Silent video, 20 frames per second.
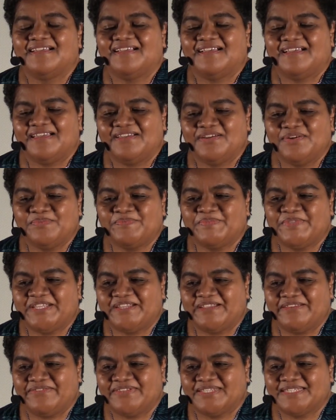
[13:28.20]
I hope that
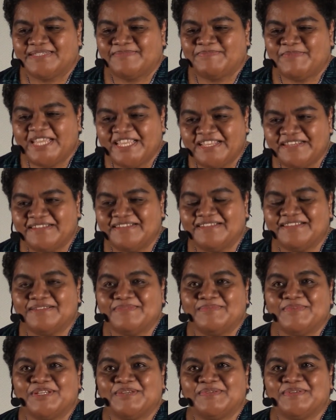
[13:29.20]
I've explained a little
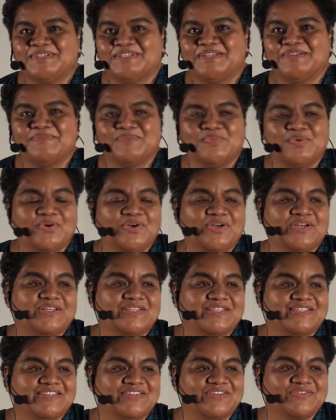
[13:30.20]
bit more
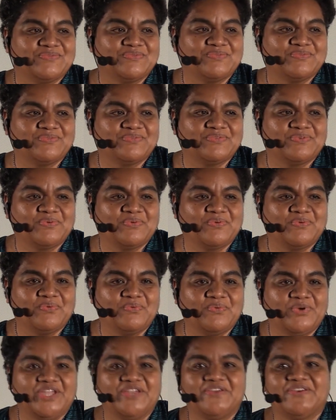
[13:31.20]
of
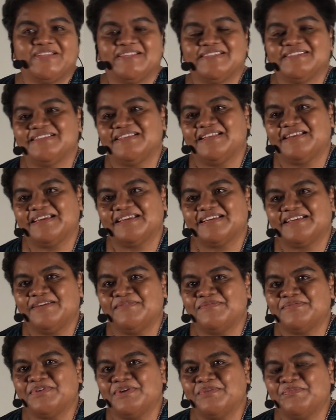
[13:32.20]
where it is that I
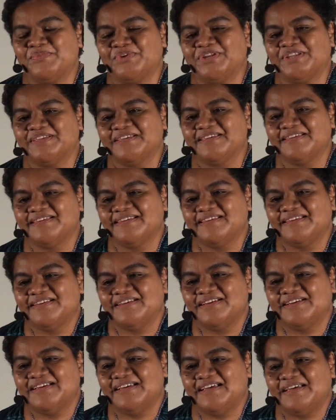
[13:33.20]
come from, where
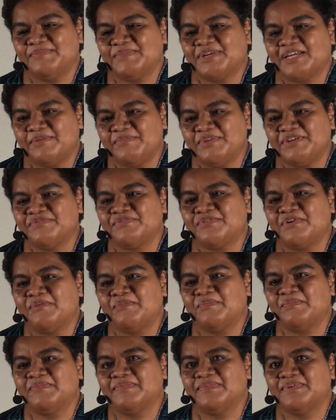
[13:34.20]
I'm coming
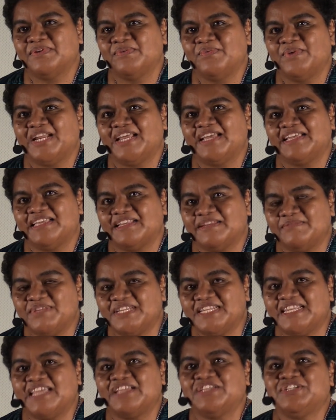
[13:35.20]
from when I get a
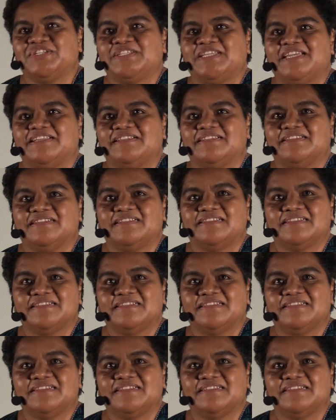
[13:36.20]
bit agitated